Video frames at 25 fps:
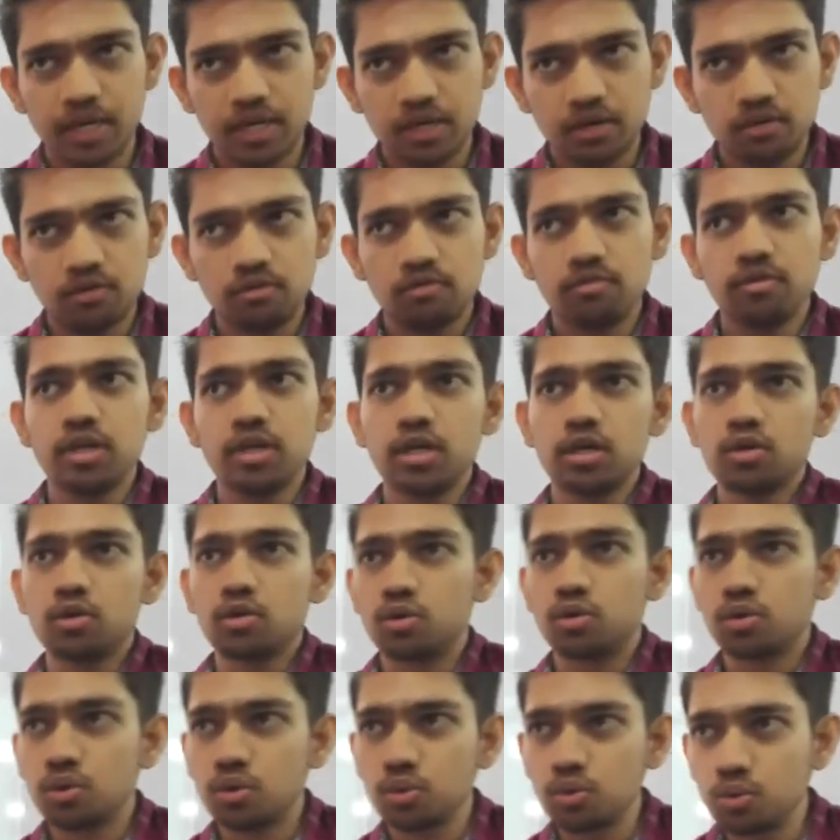
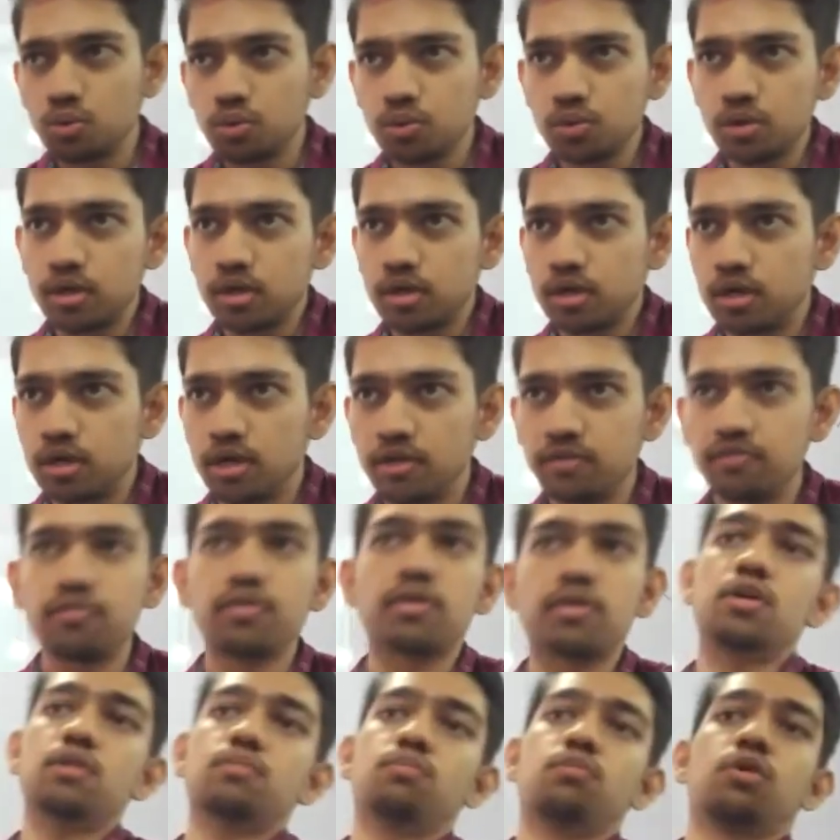Between two
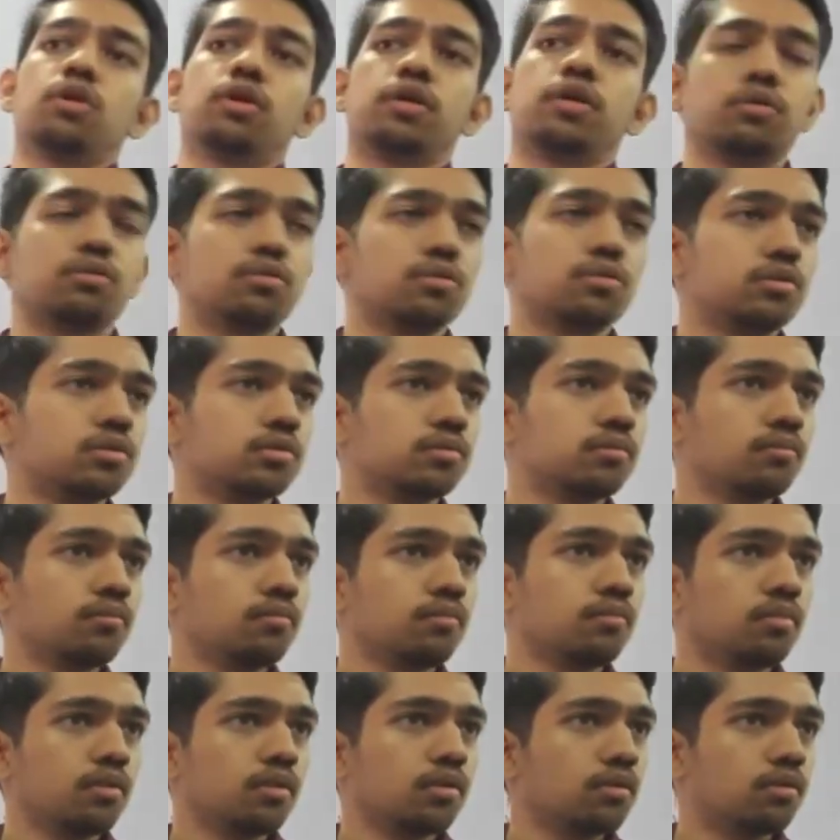different molecules,
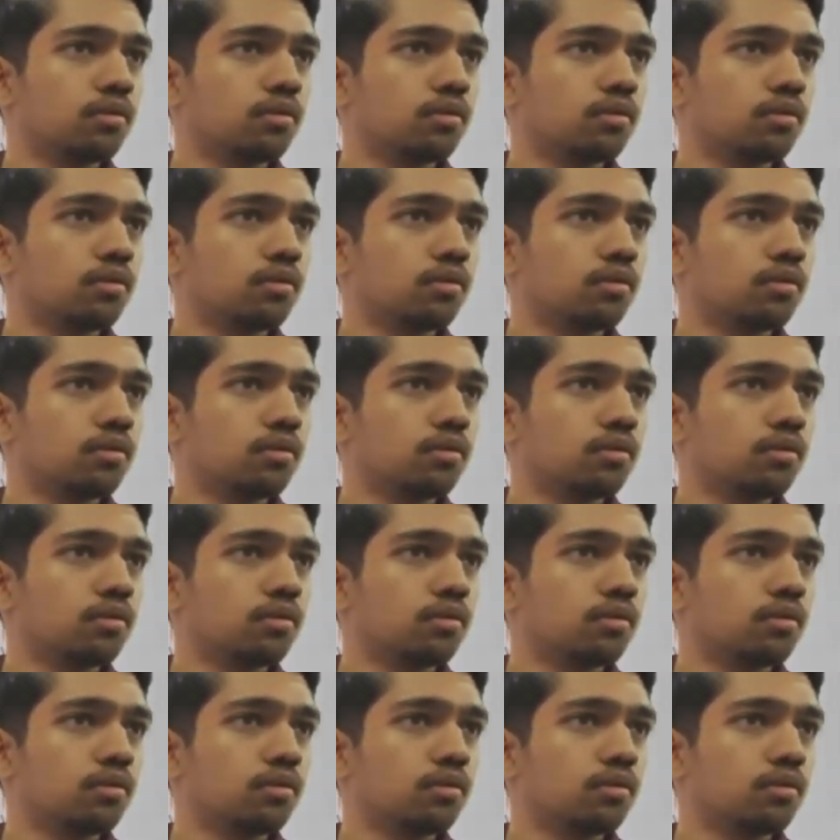